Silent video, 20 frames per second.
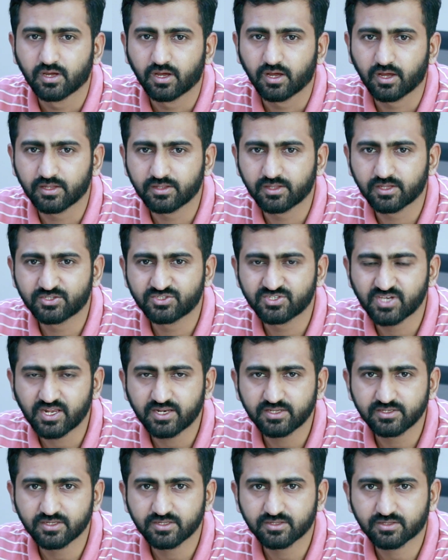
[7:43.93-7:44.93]
The
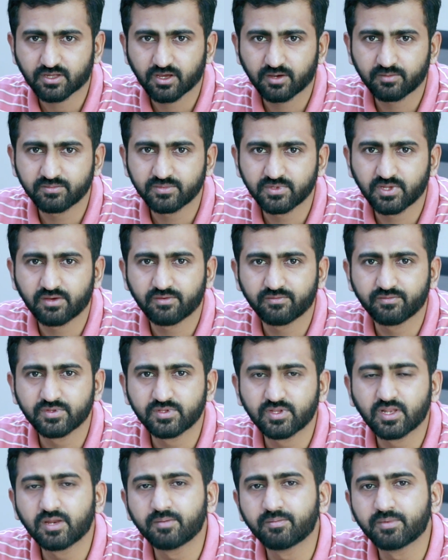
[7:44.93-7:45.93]
challenges come
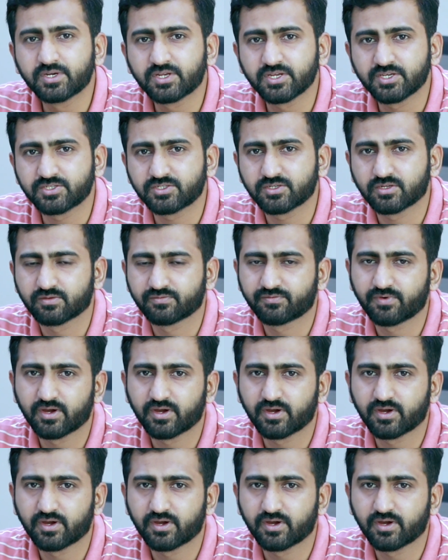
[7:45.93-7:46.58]
with the limitations.